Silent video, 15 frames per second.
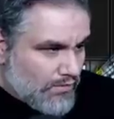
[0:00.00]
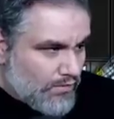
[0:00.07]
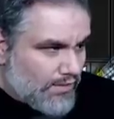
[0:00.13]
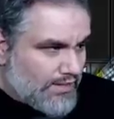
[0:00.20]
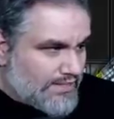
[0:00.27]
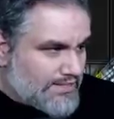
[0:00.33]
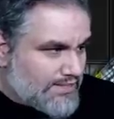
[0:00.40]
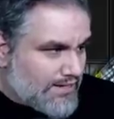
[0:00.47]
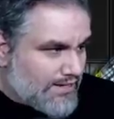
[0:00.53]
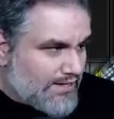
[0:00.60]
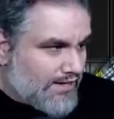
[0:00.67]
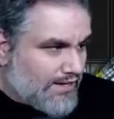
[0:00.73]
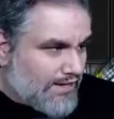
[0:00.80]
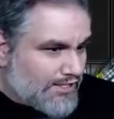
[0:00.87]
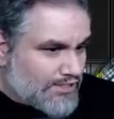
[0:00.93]
Well, they snuck
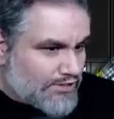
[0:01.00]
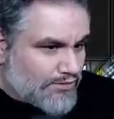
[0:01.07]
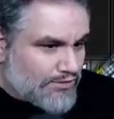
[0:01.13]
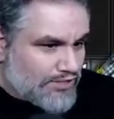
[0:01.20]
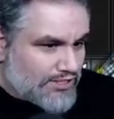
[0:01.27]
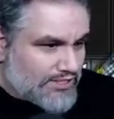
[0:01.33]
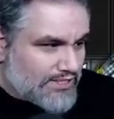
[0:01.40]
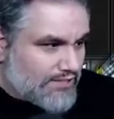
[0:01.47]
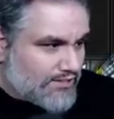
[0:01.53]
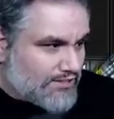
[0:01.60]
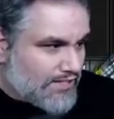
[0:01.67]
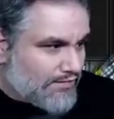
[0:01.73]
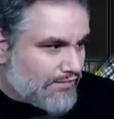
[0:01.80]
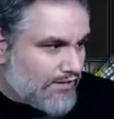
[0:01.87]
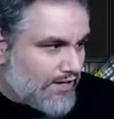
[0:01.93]
in an Elesh Norn just to kill
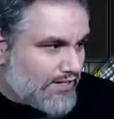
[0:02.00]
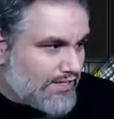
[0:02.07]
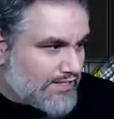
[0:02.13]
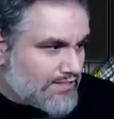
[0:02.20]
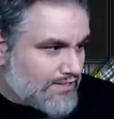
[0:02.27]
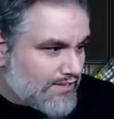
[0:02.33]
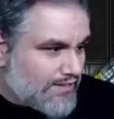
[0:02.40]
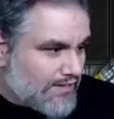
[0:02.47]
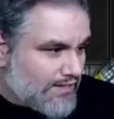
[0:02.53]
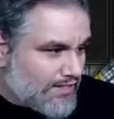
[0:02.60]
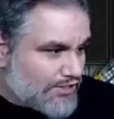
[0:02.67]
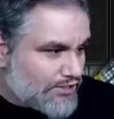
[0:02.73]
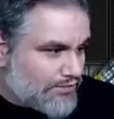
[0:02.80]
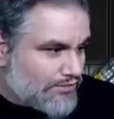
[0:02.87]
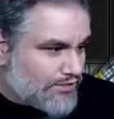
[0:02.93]
Teferi, and they snuck in
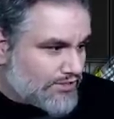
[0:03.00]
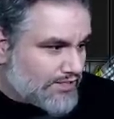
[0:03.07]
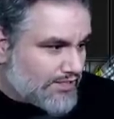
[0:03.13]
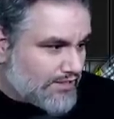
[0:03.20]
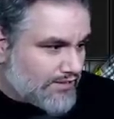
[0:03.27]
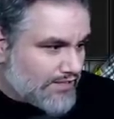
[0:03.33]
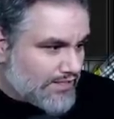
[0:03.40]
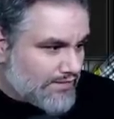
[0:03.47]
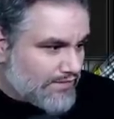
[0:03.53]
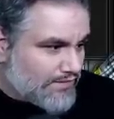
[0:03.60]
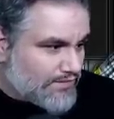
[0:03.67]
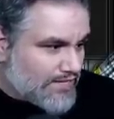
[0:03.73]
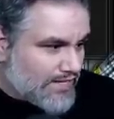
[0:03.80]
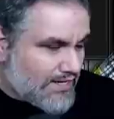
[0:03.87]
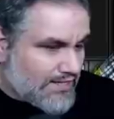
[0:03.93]
Elesh Norn just to kill Thief
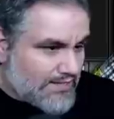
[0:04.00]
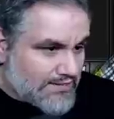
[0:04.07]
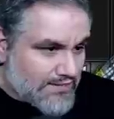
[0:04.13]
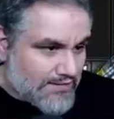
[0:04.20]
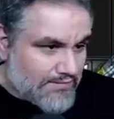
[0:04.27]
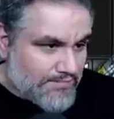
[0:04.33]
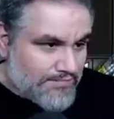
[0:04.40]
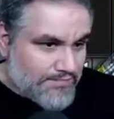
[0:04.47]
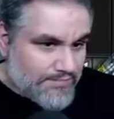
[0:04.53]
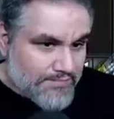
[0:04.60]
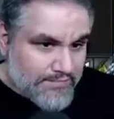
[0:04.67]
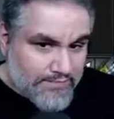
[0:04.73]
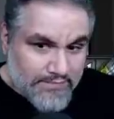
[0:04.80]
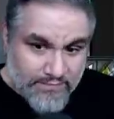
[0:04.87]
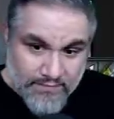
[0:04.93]
of Sanity, so
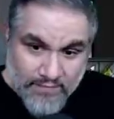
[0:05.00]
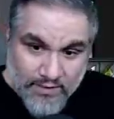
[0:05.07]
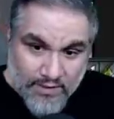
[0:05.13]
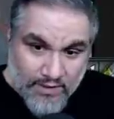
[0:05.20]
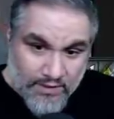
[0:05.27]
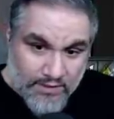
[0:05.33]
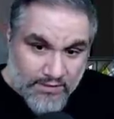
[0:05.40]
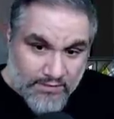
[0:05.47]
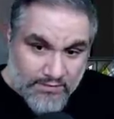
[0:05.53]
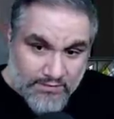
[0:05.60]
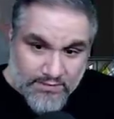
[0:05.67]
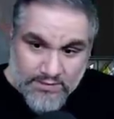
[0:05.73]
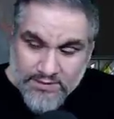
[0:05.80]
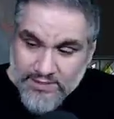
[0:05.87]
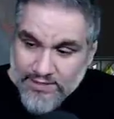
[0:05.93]

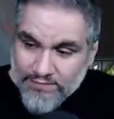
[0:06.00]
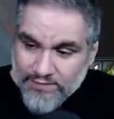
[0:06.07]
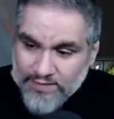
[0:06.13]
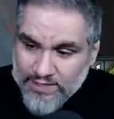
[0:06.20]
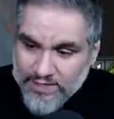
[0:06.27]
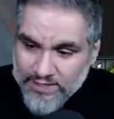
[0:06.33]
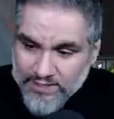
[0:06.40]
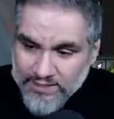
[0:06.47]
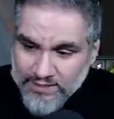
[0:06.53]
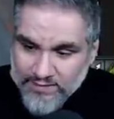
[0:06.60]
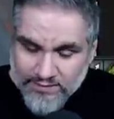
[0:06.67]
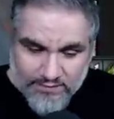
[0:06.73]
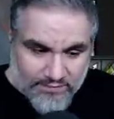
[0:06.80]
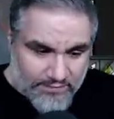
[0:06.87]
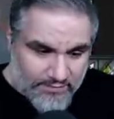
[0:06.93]
it's definitely uh,
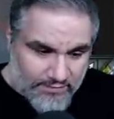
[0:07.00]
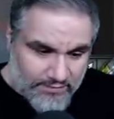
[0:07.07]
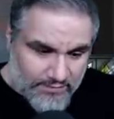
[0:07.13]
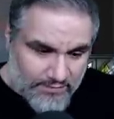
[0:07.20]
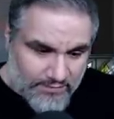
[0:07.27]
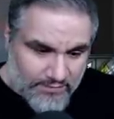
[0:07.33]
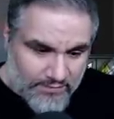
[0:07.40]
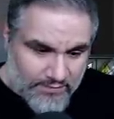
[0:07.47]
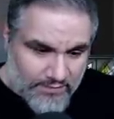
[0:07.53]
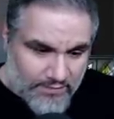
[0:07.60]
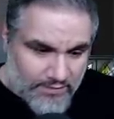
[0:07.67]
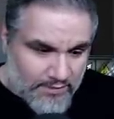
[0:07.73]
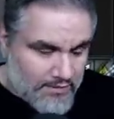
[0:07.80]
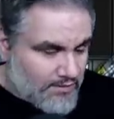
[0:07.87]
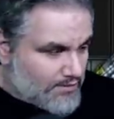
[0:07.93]

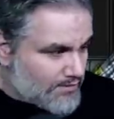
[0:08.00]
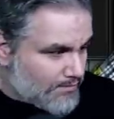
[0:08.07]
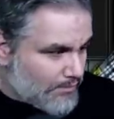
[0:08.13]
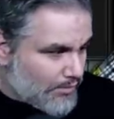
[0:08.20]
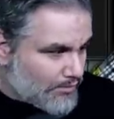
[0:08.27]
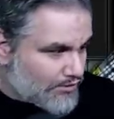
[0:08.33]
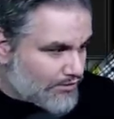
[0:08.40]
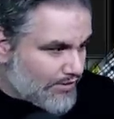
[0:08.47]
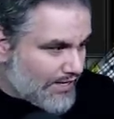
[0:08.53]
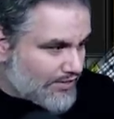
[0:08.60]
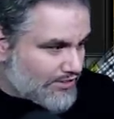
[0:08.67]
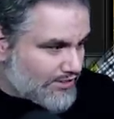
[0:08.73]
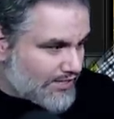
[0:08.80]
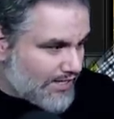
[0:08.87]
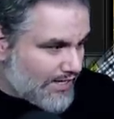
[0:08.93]
some bold
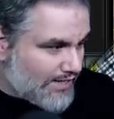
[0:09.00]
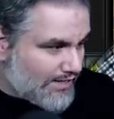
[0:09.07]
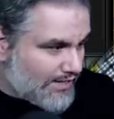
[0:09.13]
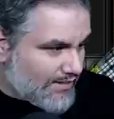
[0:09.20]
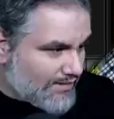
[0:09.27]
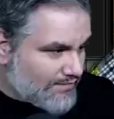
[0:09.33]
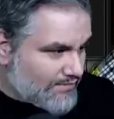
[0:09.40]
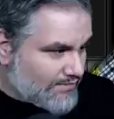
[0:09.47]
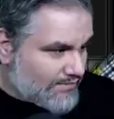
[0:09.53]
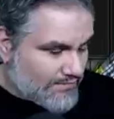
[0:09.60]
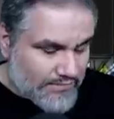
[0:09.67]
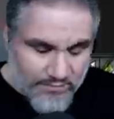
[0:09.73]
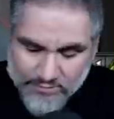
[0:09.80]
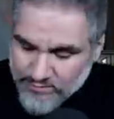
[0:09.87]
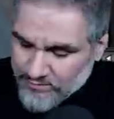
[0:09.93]
strategies caught in here.
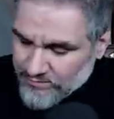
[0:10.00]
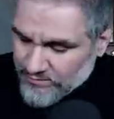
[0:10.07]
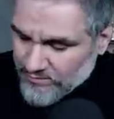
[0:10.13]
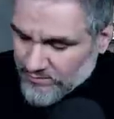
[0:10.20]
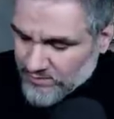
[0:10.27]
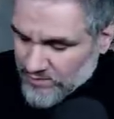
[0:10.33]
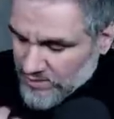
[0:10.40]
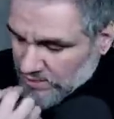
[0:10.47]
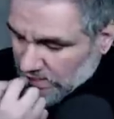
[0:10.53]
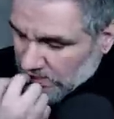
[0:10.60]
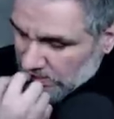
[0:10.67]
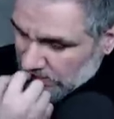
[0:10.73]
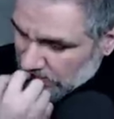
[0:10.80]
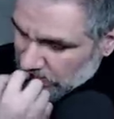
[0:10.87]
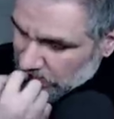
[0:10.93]
Well, I mean,
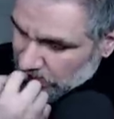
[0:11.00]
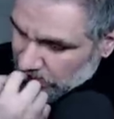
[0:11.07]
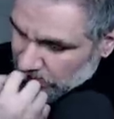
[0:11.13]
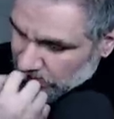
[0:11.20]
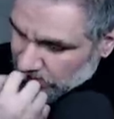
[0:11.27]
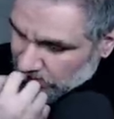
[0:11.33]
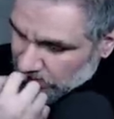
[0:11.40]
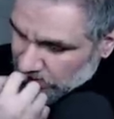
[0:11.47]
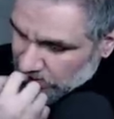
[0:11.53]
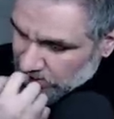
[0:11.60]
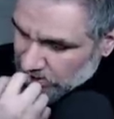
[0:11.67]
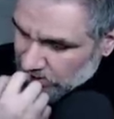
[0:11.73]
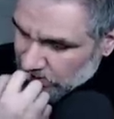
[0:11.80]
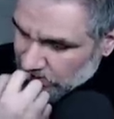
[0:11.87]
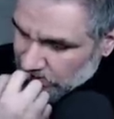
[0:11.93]
I can't really blame them. Like,
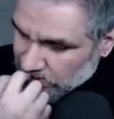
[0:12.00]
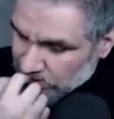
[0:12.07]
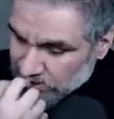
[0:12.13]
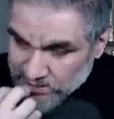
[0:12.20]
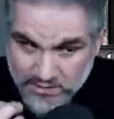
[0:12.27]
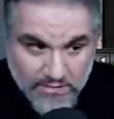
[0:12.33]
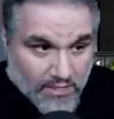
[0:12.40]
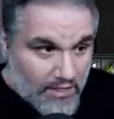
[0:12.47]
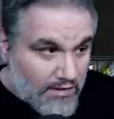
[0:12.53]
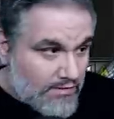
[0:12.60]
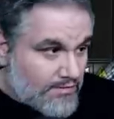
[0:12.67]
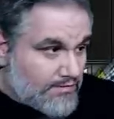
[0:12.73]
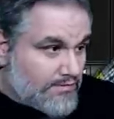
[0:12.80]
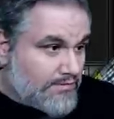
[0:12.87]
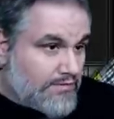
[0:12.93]
you gotta get rid of that
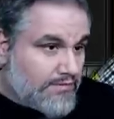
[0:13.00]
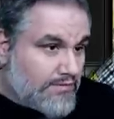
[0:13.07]
guy.